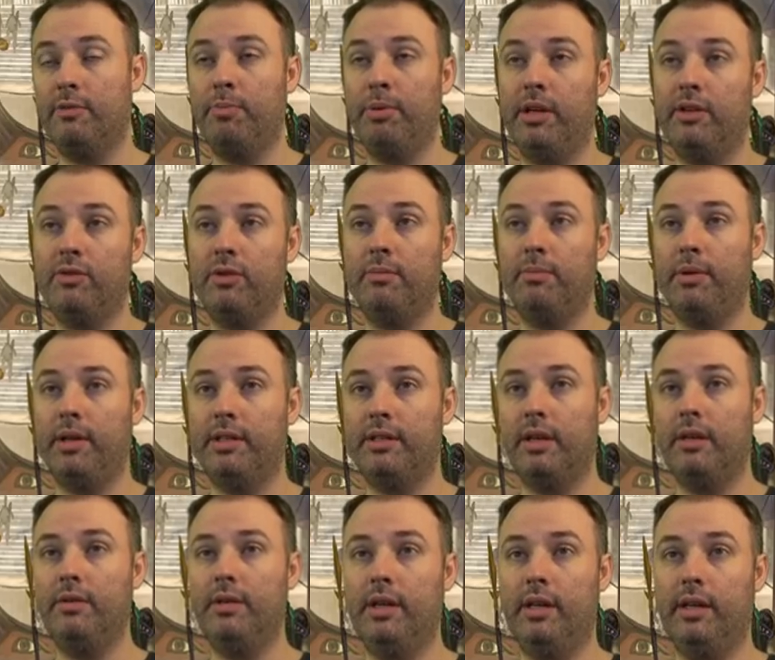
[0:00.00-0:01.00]
gets plus one, plus
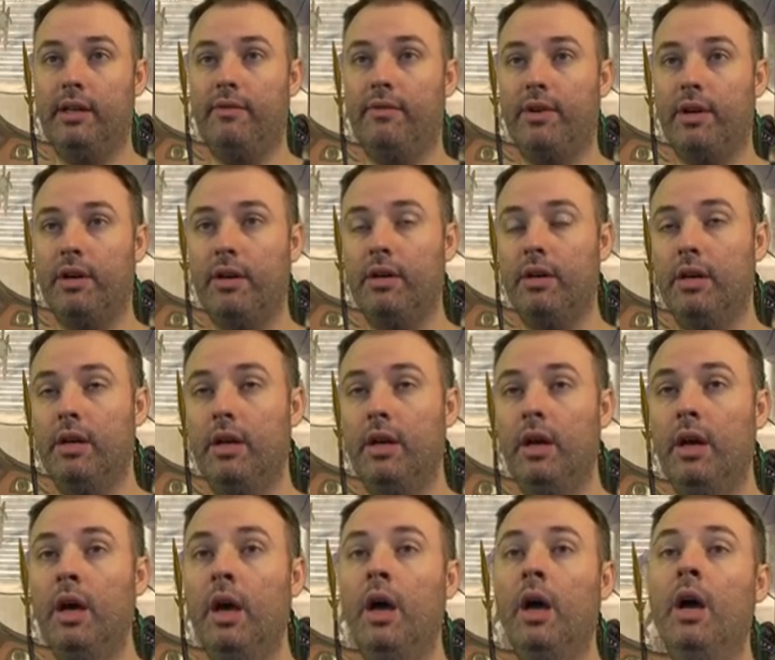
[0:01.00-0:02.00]
zero till end of turn.
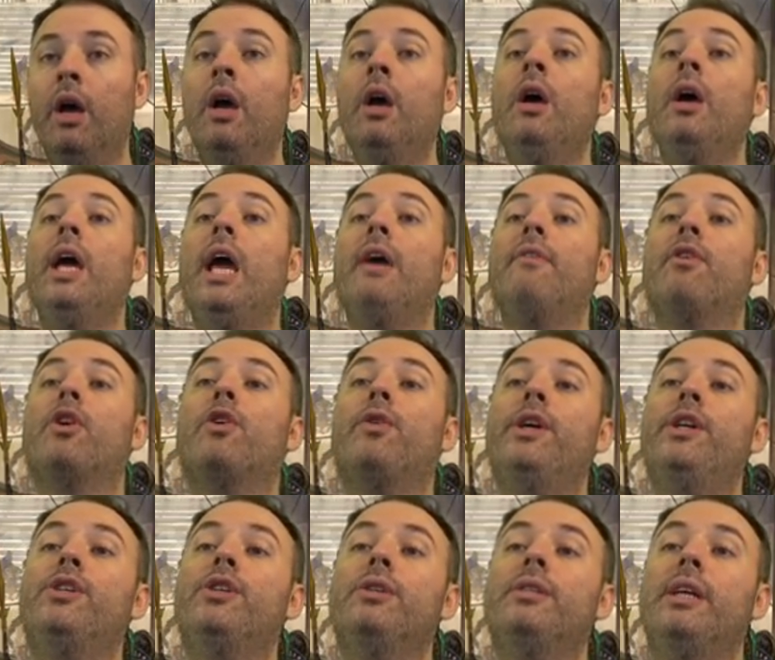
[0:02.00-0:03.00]
If a
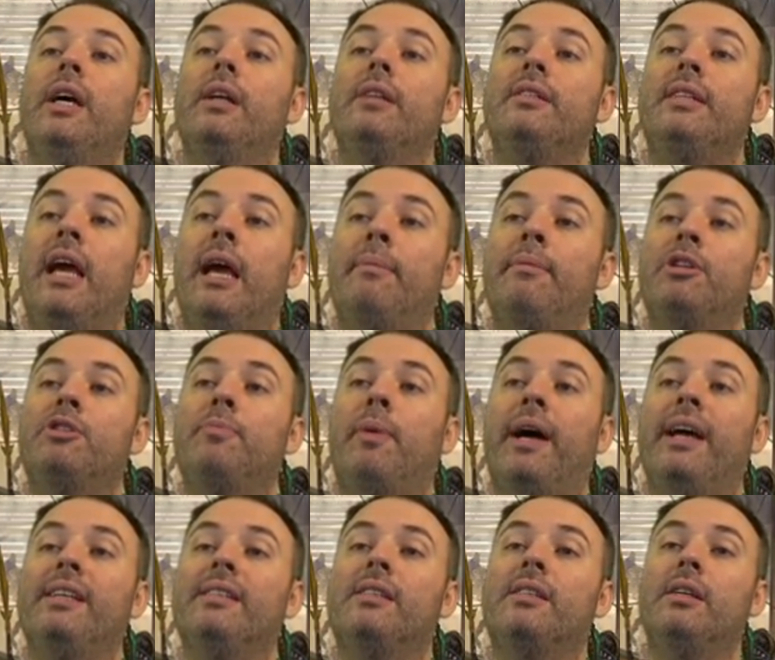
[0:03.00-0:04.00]
creature dealt damage
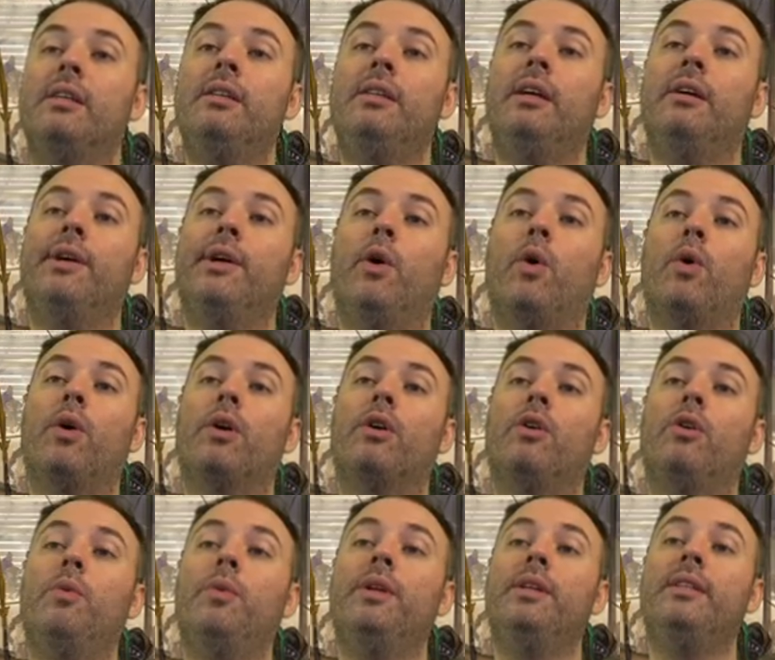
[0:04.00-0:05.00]
by Incendiary
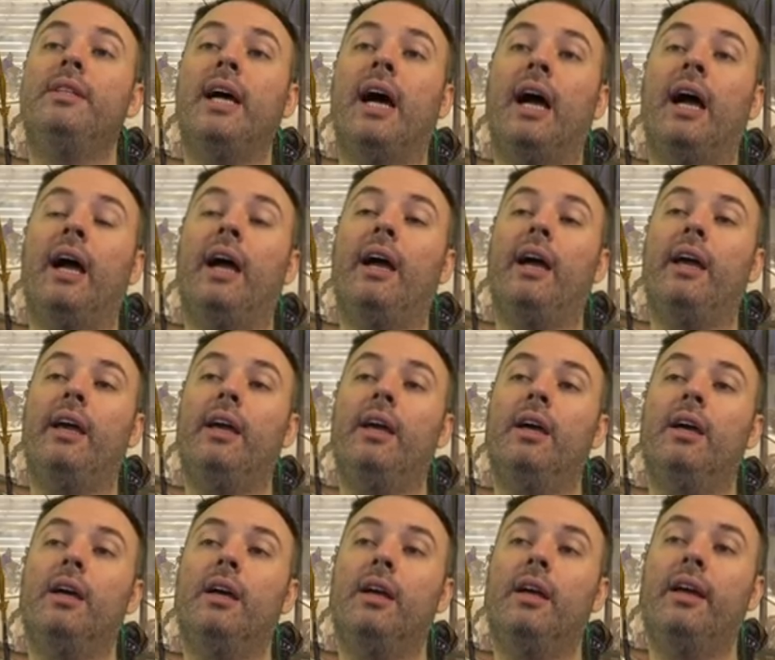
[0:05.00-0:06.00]
Oracle would die,
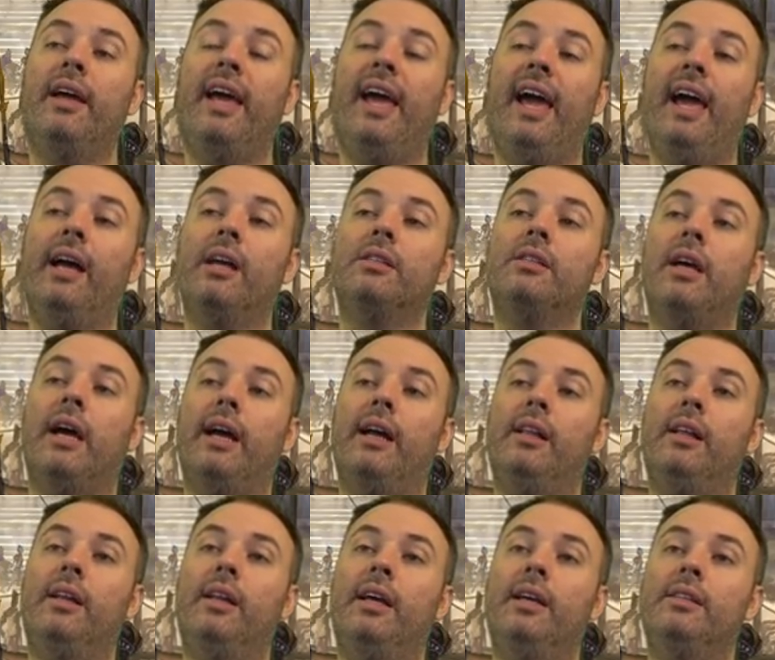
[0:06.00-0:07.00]

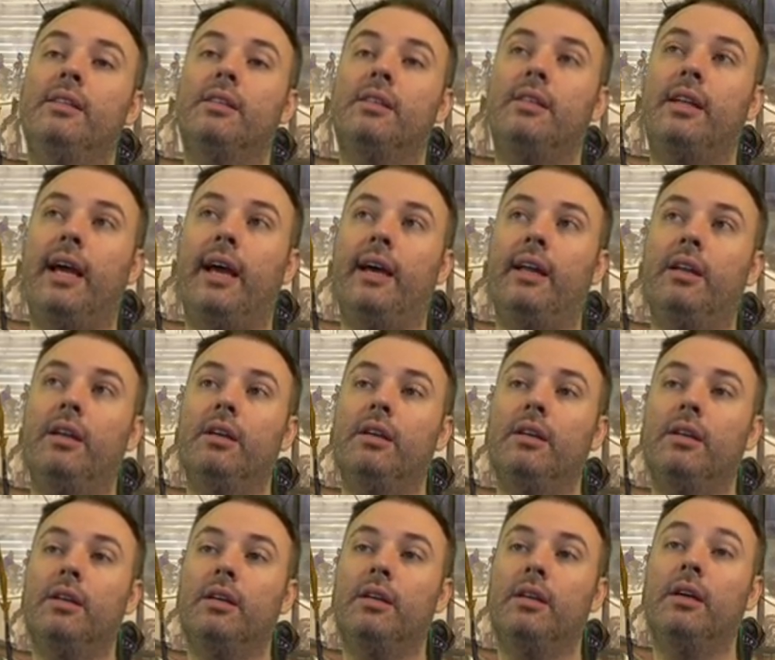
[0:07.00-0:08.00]
exile it instead.
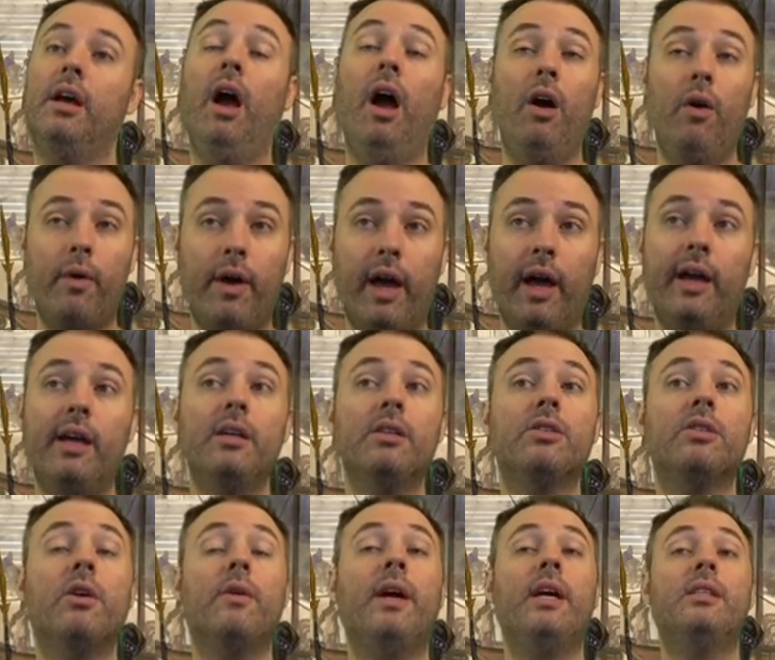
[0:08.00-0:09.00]
Okay,
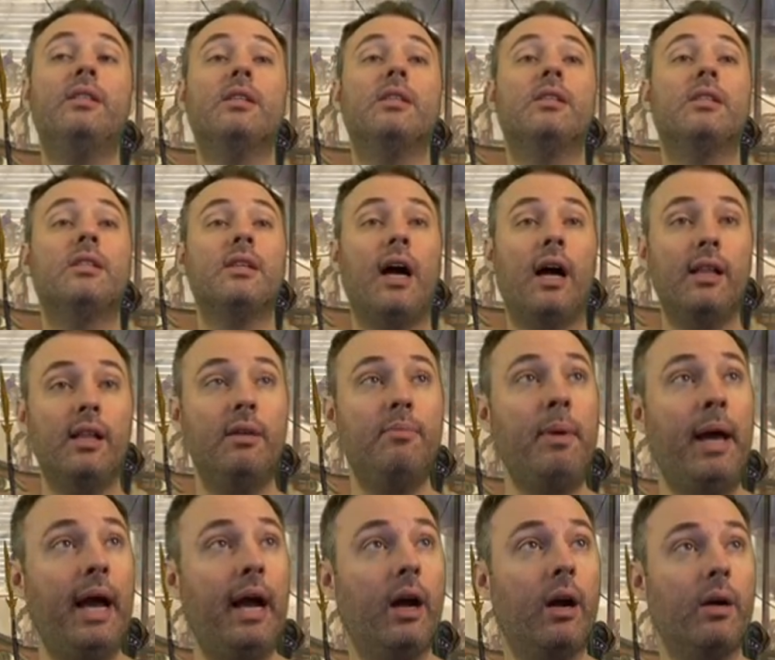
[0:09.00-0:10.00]
so it's a solid
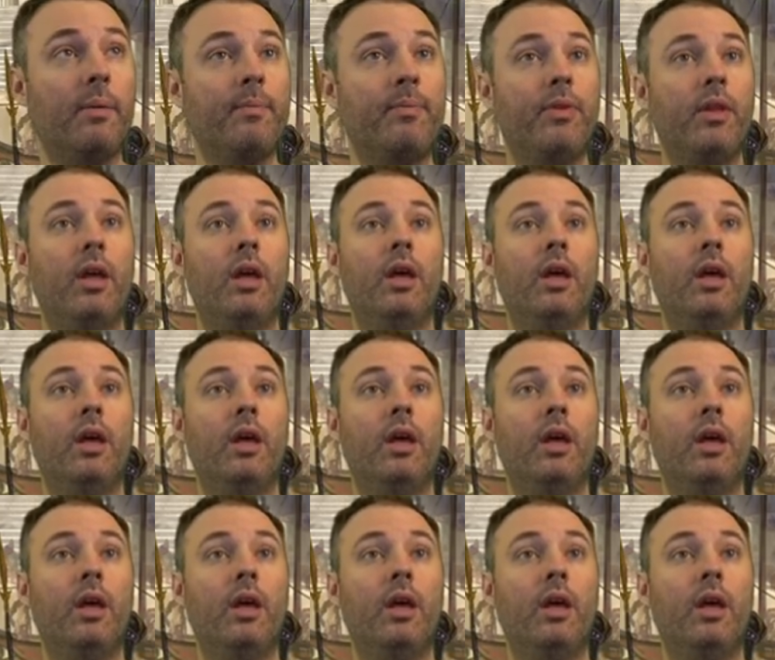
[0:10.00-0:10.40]
bear.